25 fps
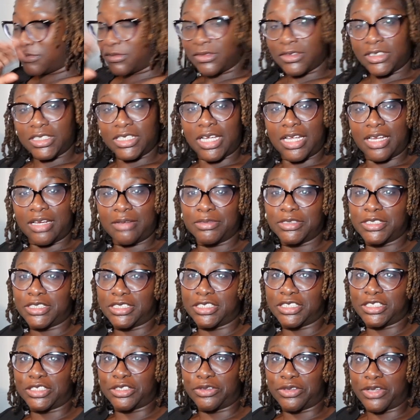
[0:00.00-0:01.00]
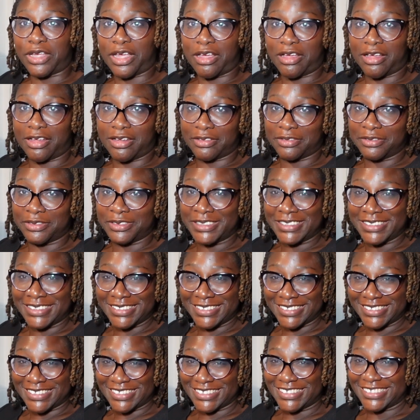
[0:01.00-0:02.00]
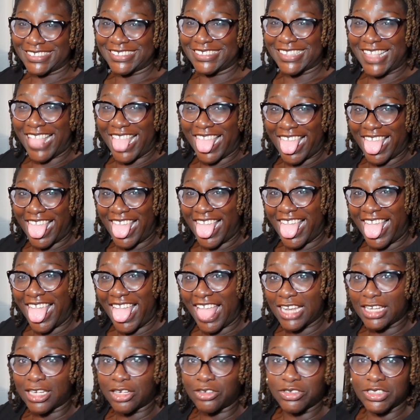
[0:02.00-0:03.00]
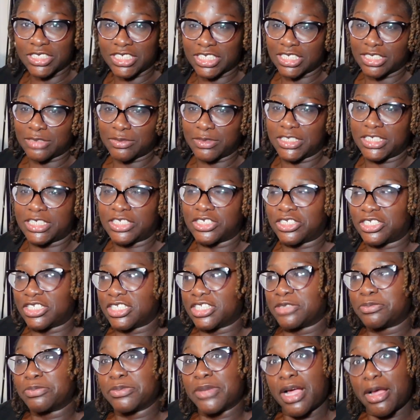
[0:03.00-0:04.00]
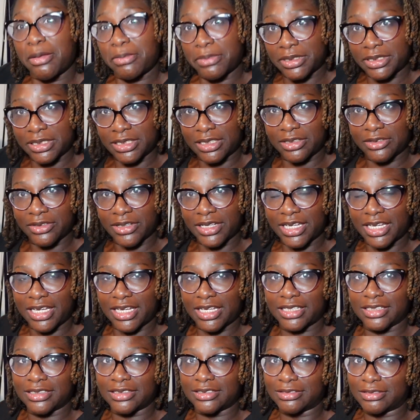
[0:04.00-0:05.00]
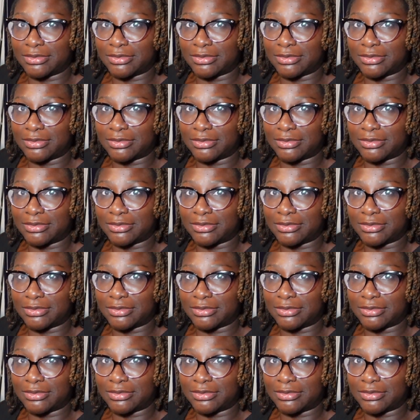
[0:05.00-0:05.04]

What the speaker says: Child, let me just show y'all. Don't judge me, judge your mama, okay?